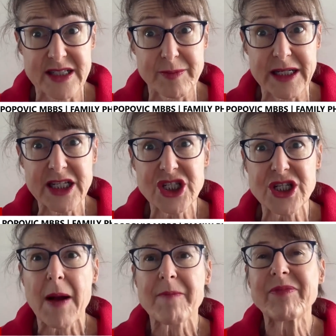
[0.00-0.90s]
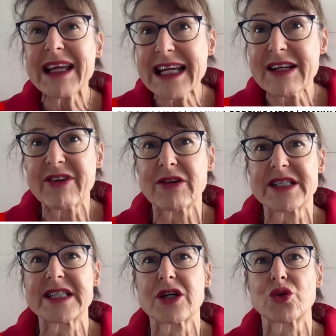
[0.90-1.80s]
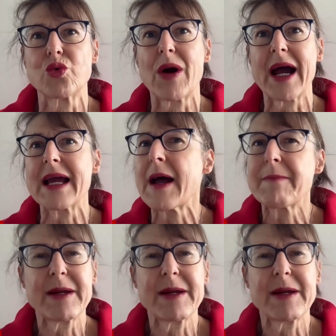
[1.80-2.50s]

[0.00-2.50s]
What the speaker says: diminish in a very subtle way.